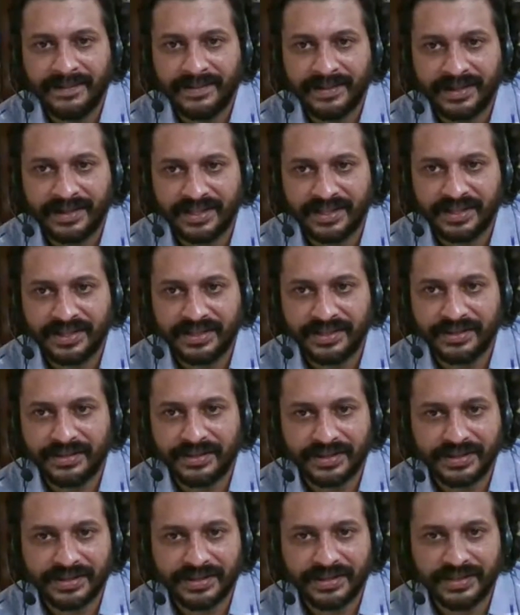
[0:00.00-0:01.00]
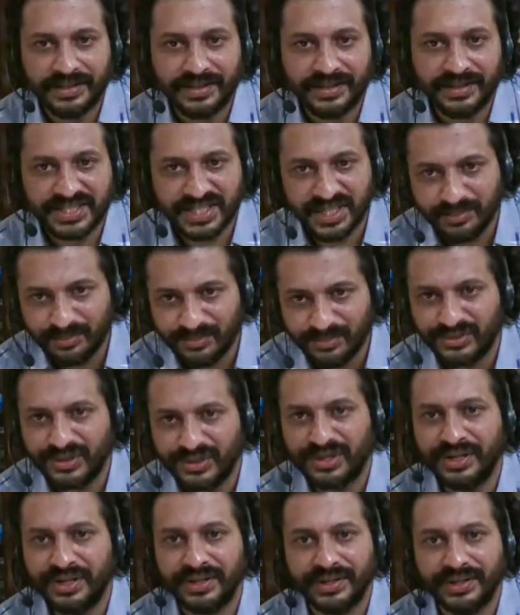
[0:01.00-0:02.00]
and the ship
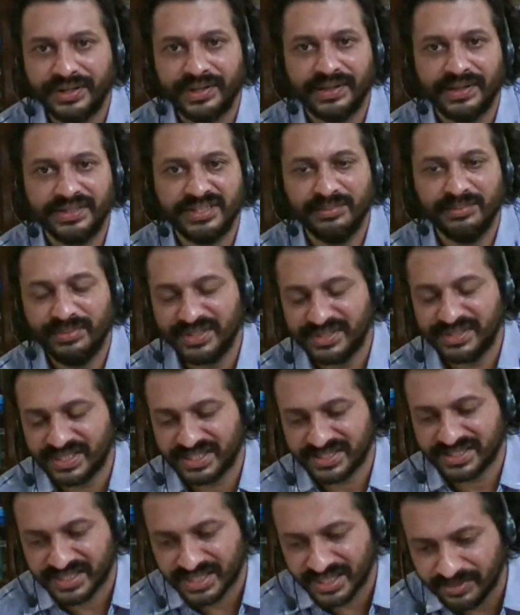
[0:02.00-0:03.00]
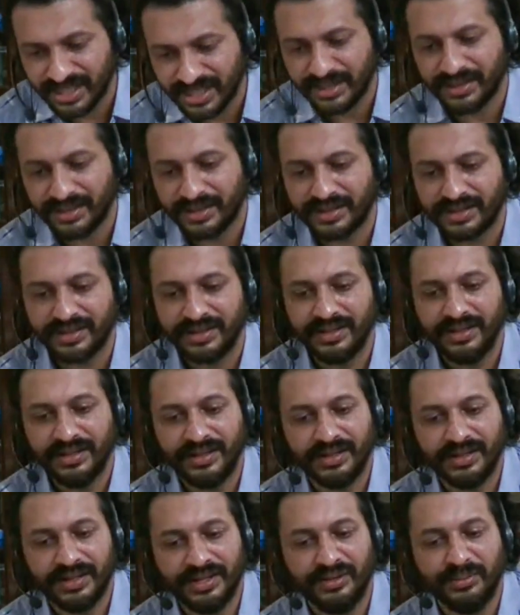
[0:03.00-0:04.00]
is extremely,
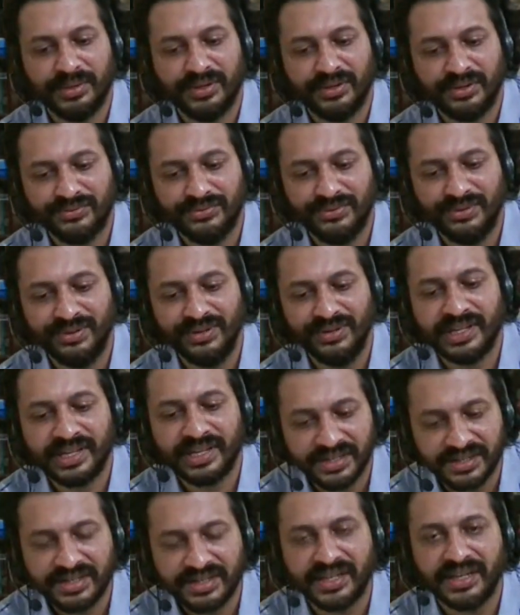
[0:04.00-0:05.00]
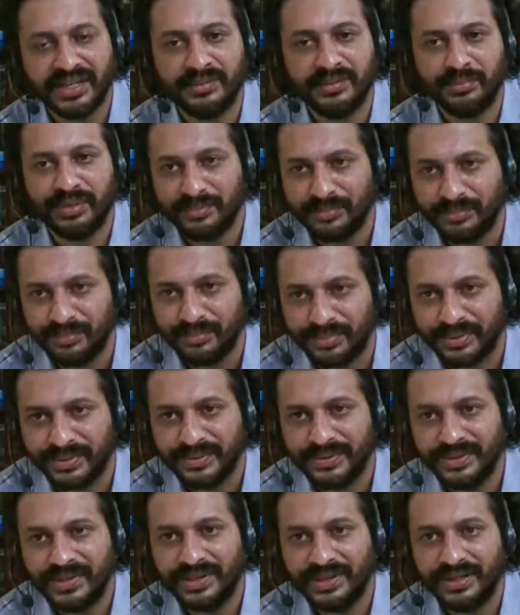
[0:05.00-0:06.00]
you know, powerful that it can pump
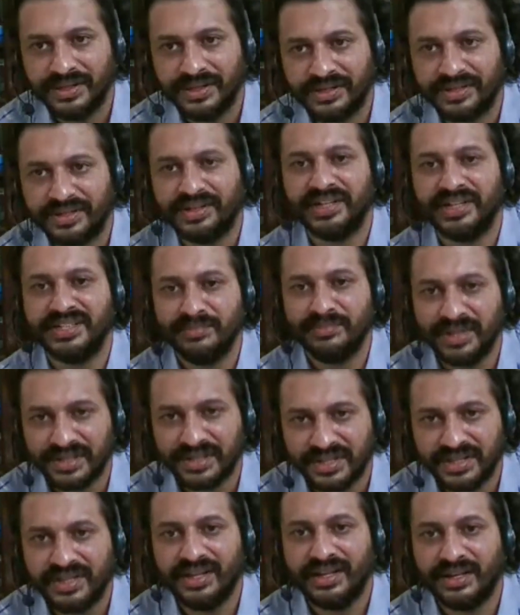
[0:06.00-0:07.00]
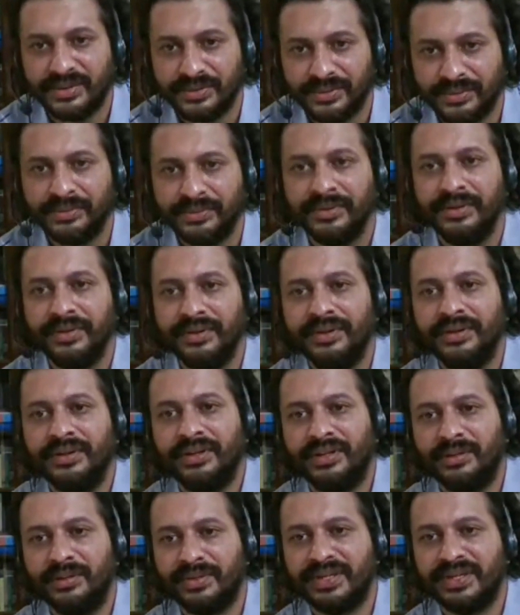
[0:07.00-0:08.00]
the dredge material to
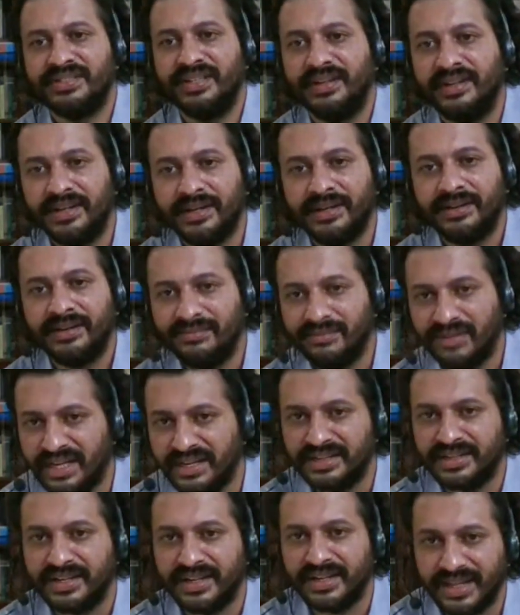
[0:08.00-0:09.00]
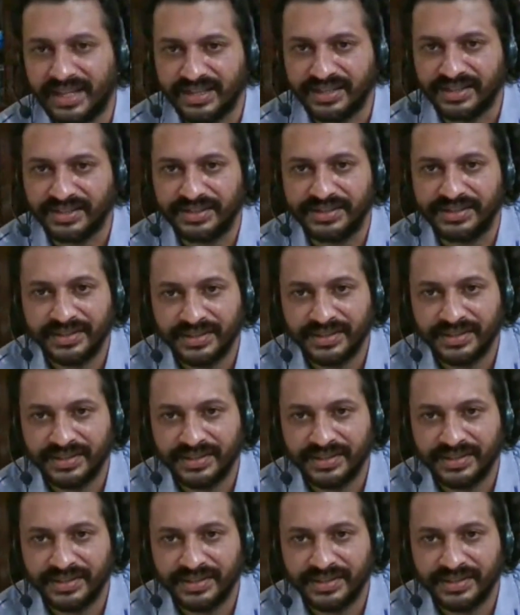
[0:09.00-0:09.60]
the present day Wellington Island.